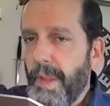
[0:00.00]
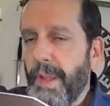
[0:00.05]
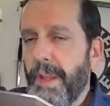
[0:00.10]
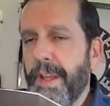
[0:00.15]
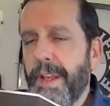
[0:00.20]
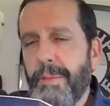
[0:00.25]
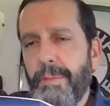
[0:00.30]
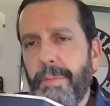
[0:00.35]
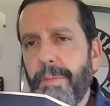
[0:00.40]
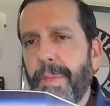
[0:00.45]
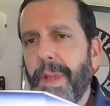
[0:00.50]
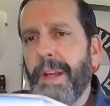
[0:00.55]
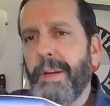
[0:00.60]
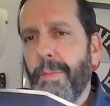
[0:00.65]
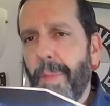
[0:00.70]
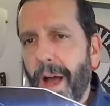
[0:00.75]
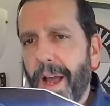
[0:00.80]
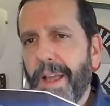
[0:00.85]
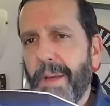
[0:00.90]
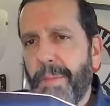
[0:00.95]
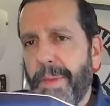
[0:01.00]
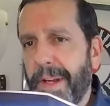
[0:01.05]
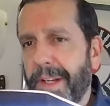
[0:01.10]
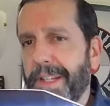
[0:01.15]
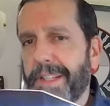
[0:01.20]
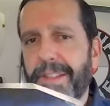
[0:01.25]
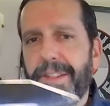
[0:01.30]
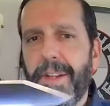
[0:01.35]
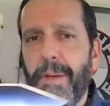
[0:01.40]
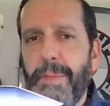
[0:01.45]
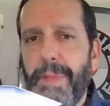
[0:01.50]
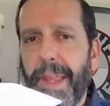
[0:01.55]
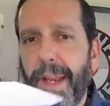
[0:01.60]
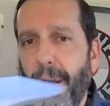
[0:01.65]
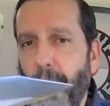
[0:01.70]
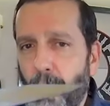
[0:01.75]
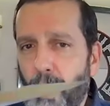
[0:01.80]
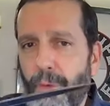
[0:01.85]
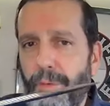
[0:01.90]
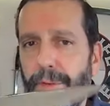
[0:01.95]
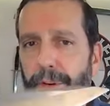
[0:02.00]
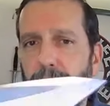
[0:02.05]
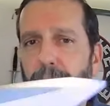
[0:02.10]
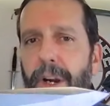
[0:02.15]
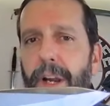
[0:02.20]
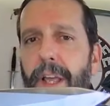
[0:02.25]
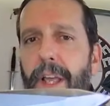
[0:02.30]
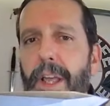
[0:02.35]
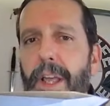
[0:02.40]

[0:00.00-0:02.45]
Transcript: In in my opinion, something over